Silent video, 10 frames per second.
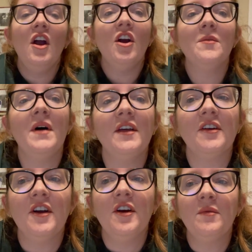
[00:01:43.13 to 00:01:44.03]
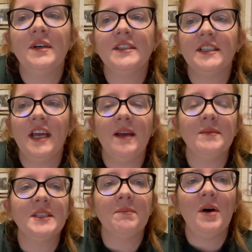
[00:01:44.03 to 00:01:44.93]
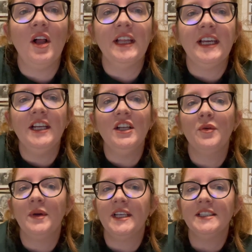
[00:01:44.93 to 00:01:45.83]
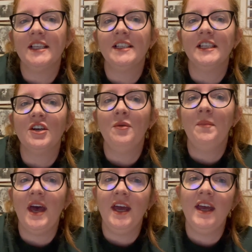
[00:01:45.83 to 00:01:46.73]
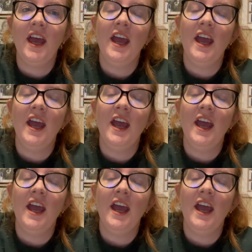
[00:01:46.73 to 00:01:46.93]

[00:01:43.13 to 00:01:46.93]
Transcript: Her mother was named Pauline Louise de Coppet,